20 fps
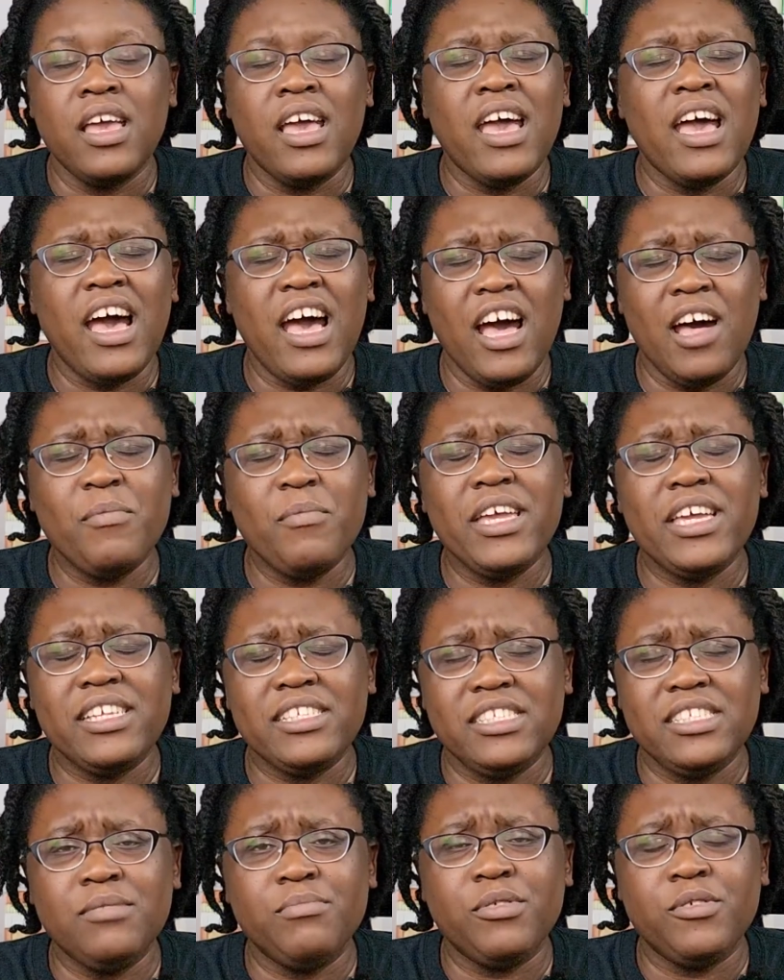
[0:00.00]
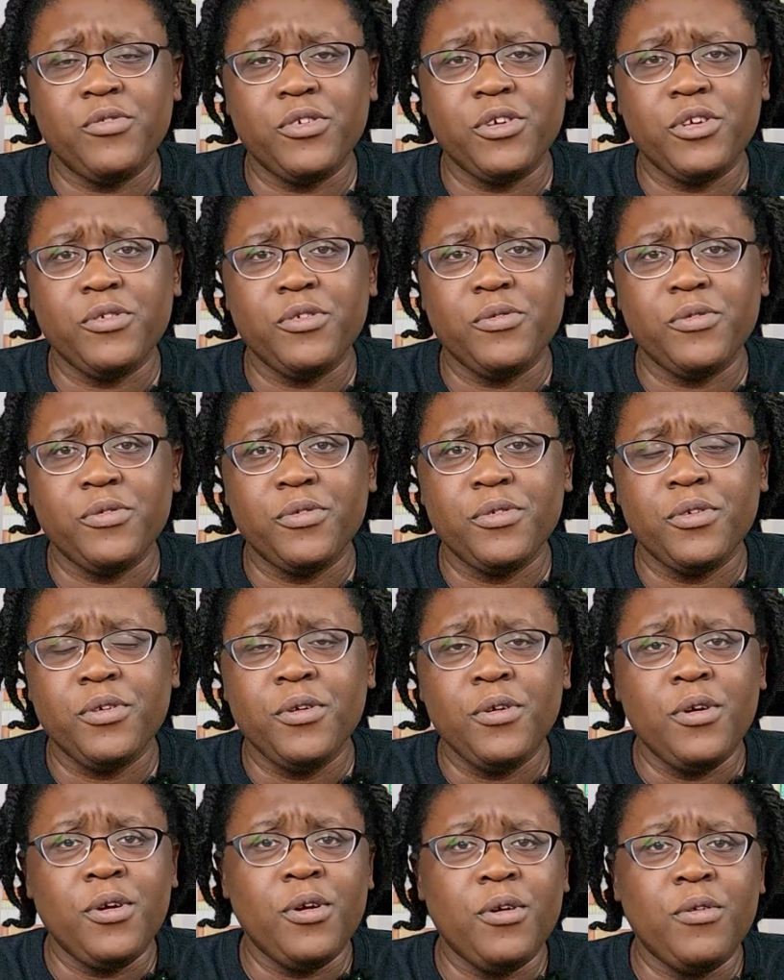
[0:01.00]
I'll make it simple for you.
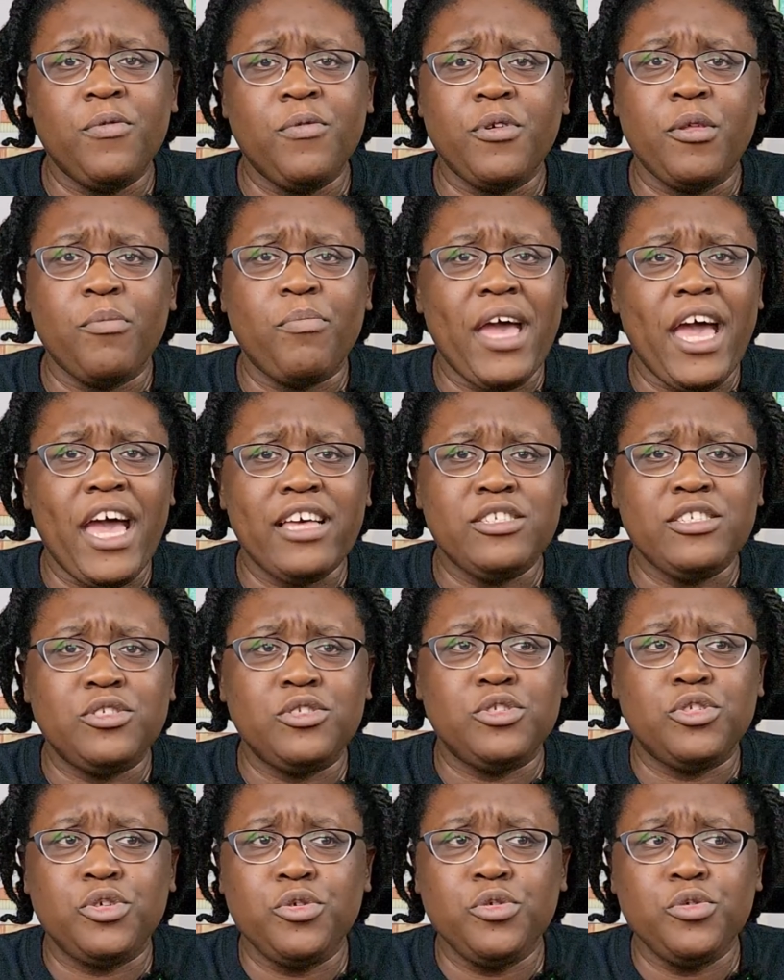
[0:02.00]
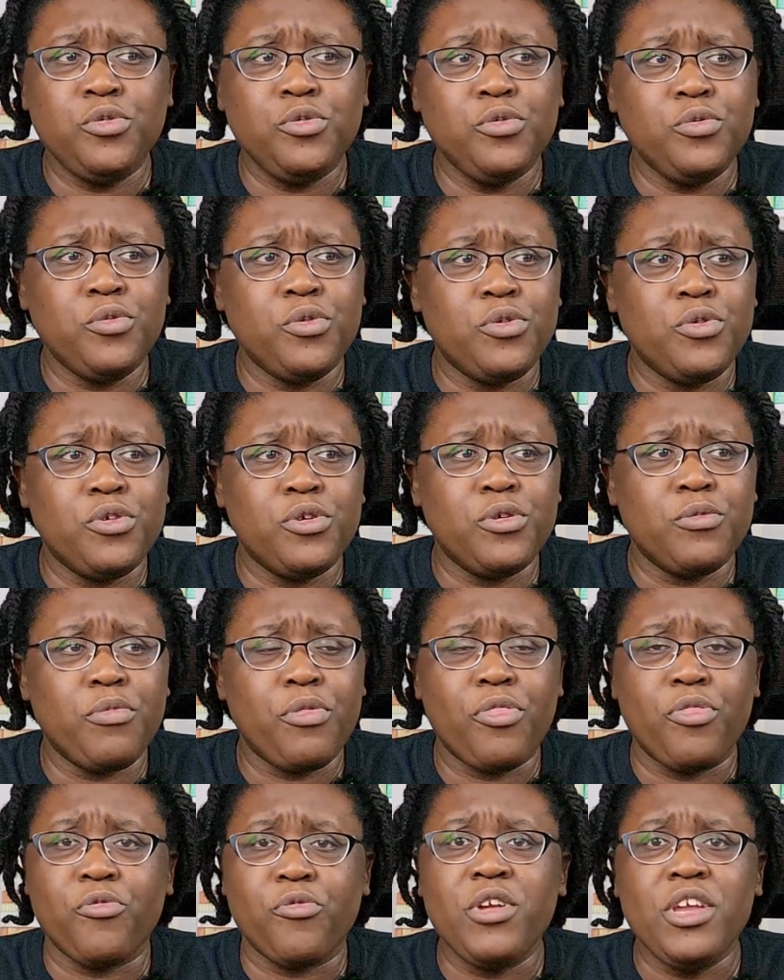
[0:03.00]
For the past two or
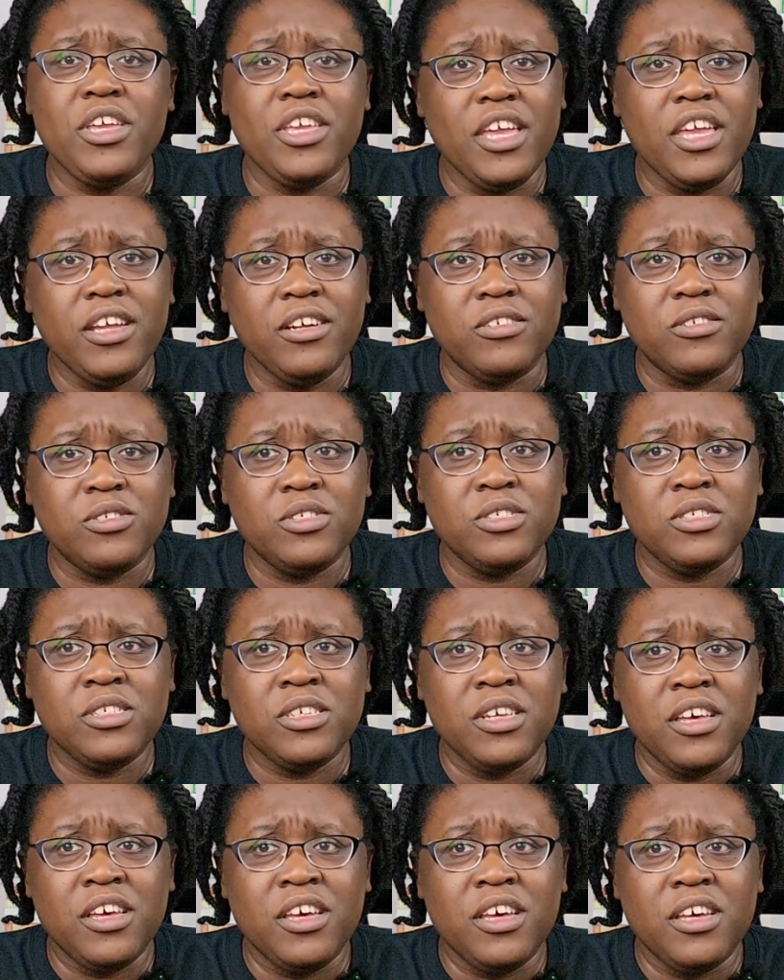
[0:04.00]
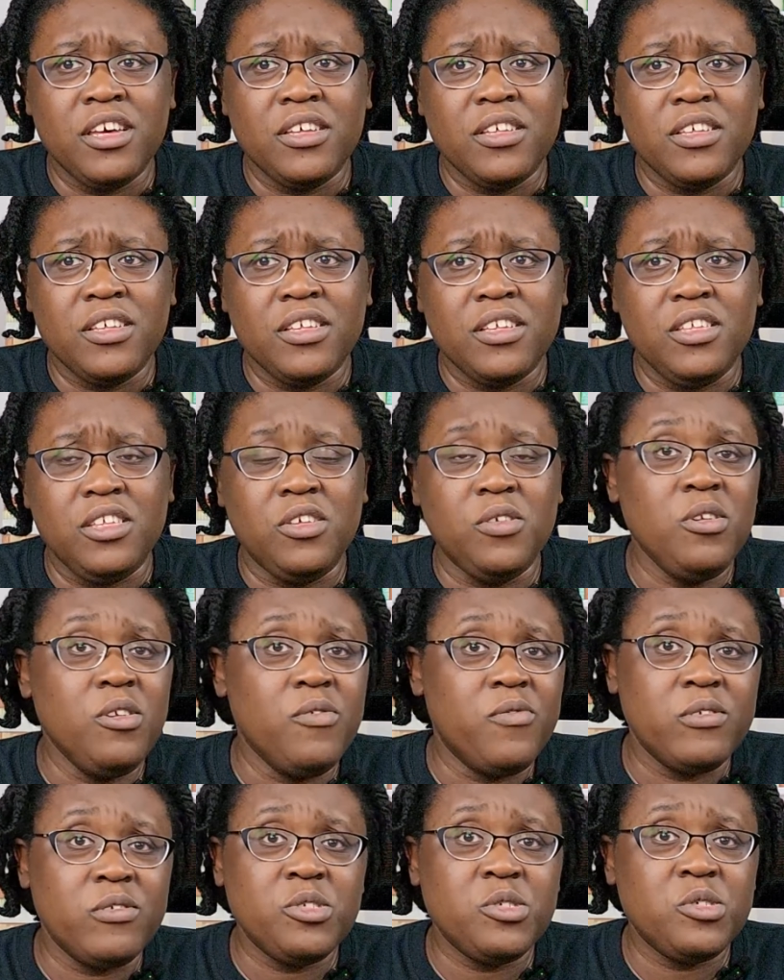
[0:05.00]
three years,
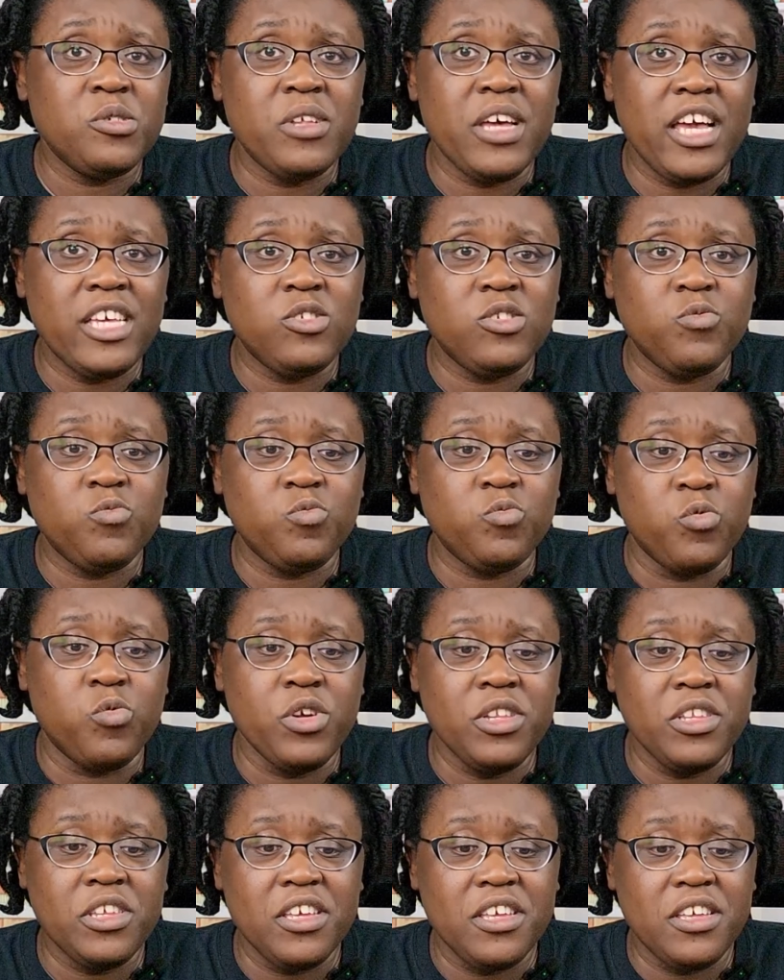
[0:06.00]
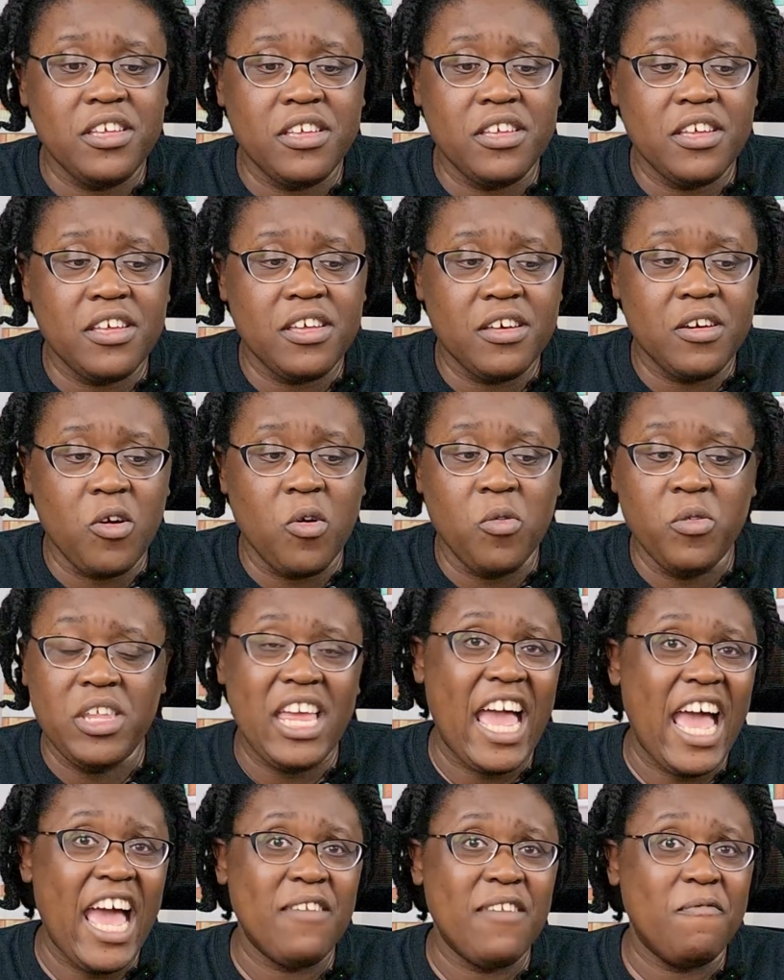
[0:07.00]
Universal has really
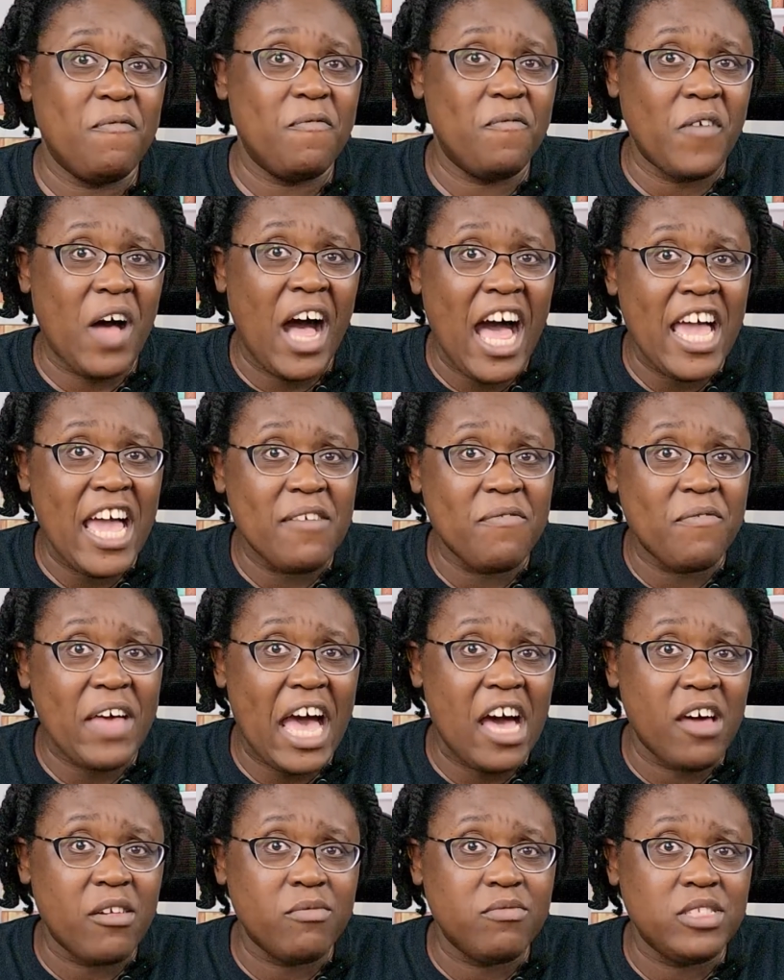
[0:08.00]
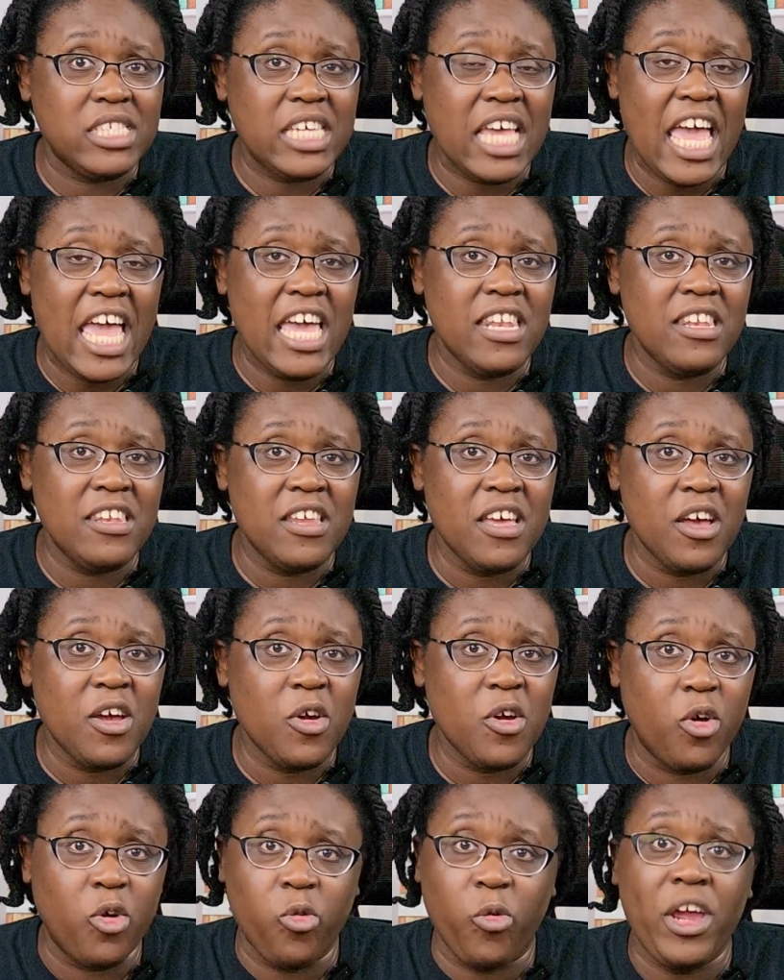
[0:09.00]
only had five out of 10
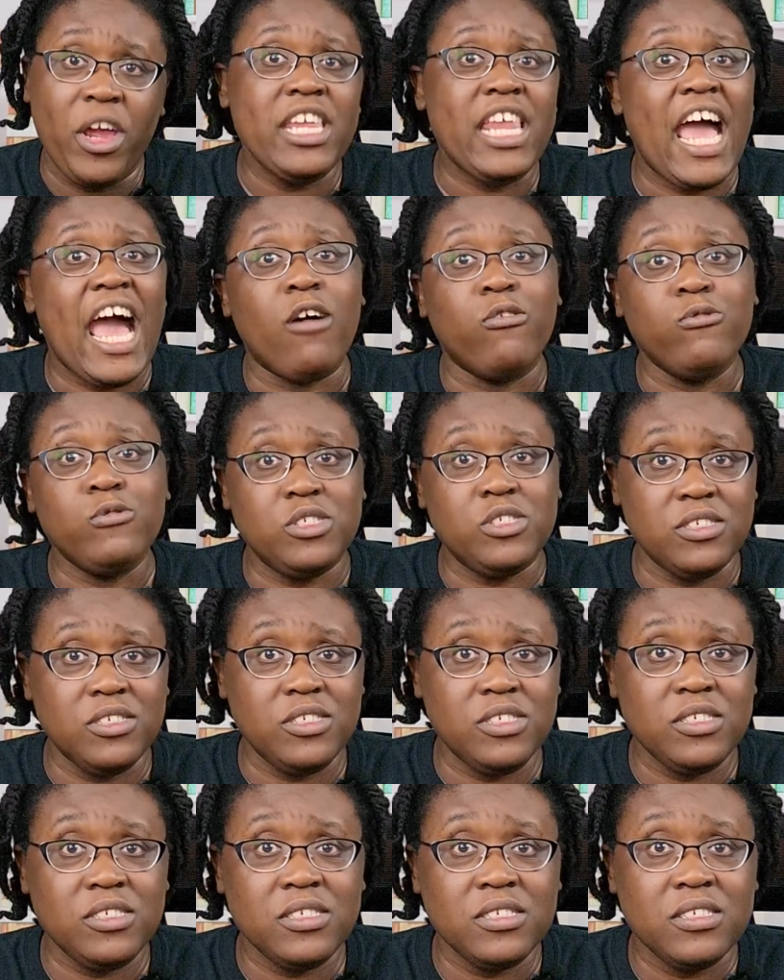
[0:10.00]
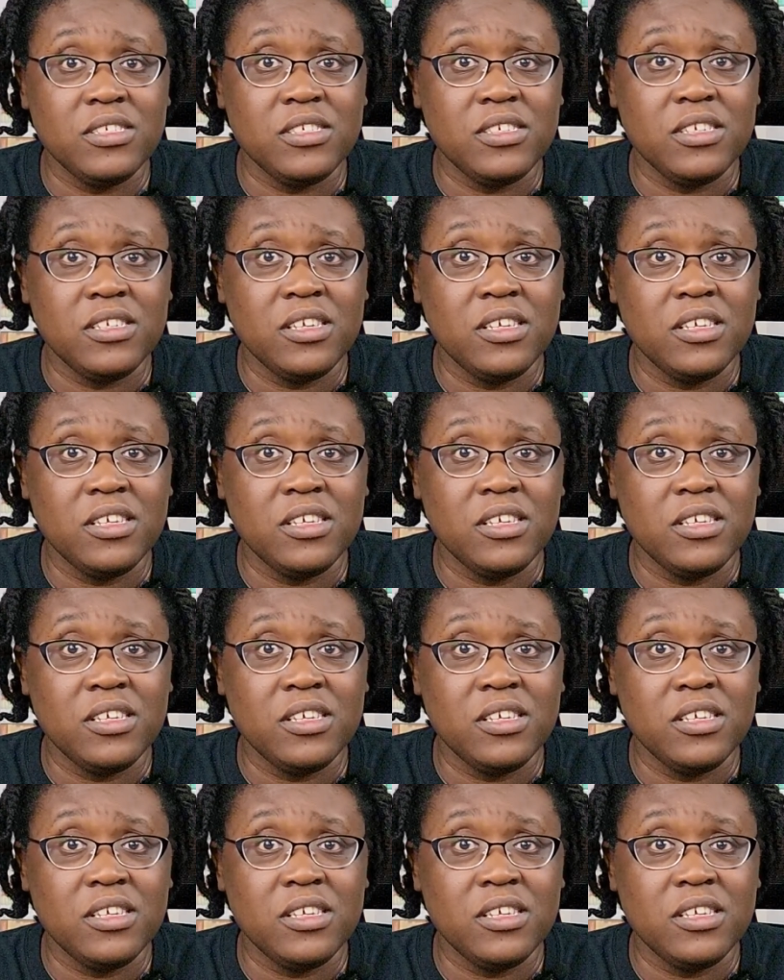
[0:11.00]
great houses.